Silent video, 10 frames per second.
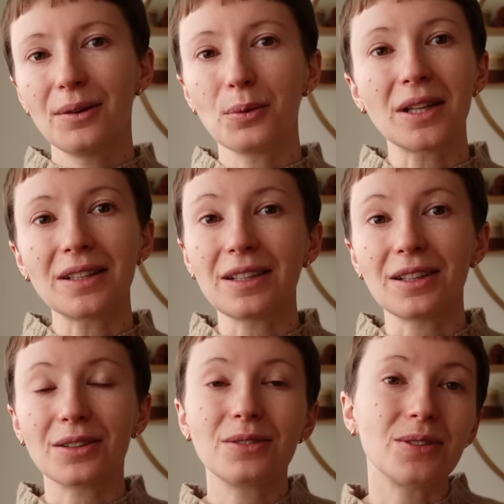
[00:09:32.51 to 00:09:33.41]
one
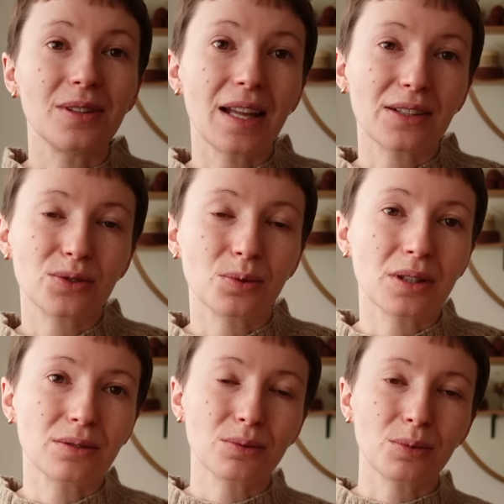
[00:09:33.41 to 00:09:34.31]
year to the next
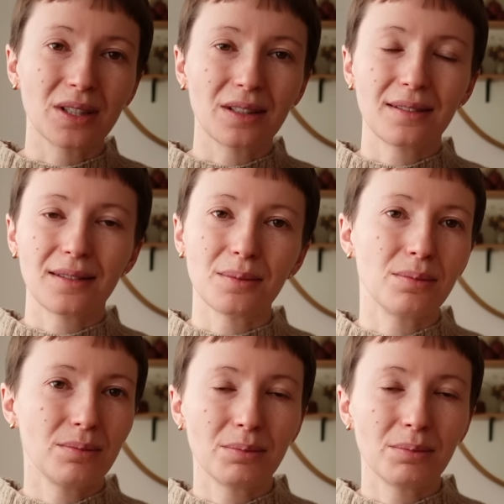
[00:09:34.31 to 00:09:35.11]
one with the